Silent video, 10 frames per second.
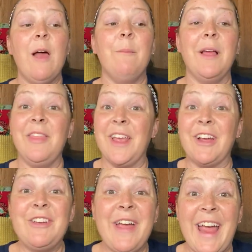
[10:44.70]
But there
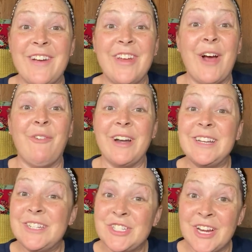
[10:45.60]
you have it. I
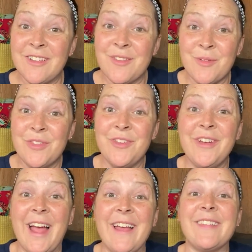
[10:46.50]
wanted to share this with you
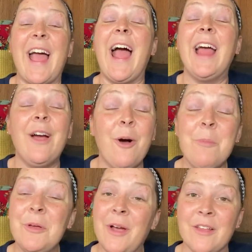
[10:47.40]
guys. I
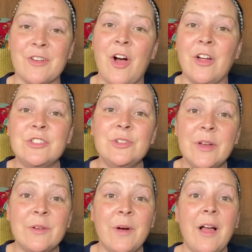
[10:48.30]
hope you guys are all
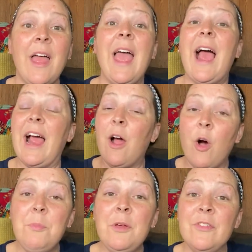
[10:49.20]
doing well. I
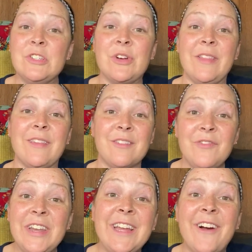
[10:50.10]
hope you've enjoyed this
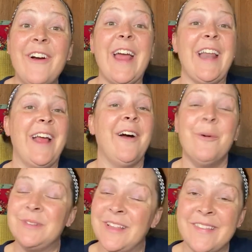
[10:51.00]
video and I
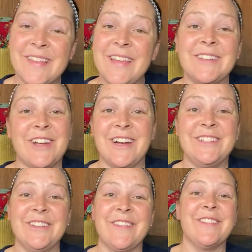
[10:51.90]
hope to see and talk
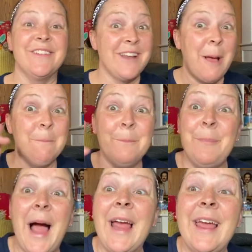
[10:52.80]
to you soon.
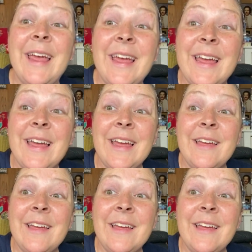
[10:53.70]
Bye!